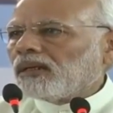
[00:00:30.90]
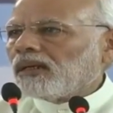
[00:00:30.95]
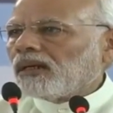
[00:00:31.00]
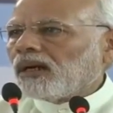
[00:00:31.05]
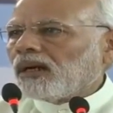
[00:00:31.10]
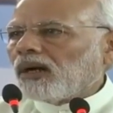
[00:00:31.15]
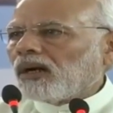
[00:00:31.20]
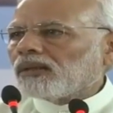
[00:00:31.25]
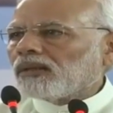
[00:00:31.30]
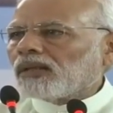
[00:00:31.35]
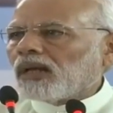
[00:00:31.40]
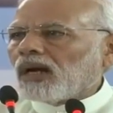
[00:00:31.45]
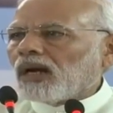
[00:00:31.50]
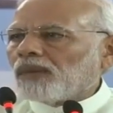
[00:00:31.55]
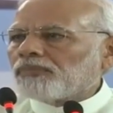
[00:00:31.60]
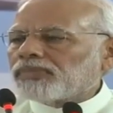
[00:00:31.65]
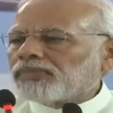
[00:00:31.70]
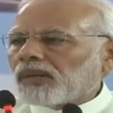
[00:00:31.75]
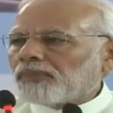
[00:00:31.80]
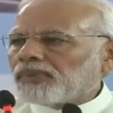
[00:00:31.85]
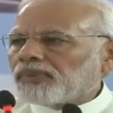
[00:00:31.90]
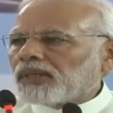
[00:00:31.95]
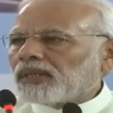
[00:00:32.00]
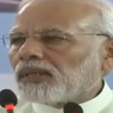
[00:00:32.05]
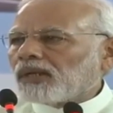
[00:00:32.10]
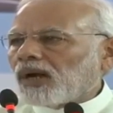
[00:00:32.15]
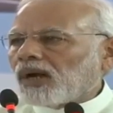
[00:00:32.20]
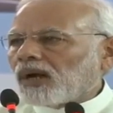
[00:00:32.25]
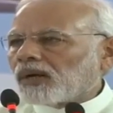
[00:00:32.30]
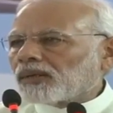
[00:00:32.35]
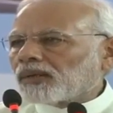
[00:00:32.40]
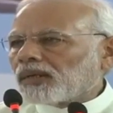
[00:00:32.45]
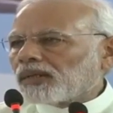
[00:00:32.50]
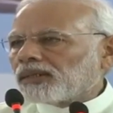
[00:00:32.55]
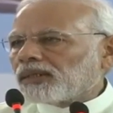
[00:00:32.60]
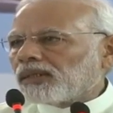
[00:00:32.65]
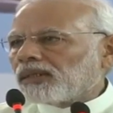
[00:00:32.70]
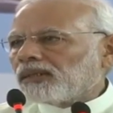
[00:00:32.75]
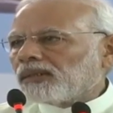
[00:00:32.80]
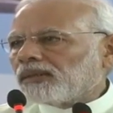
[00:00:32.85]
On the upcoming
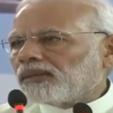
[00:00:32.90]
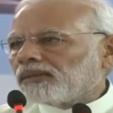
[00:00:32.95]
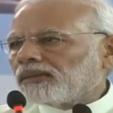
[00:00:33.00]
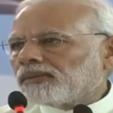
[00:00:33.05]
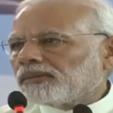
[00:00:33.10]
occasion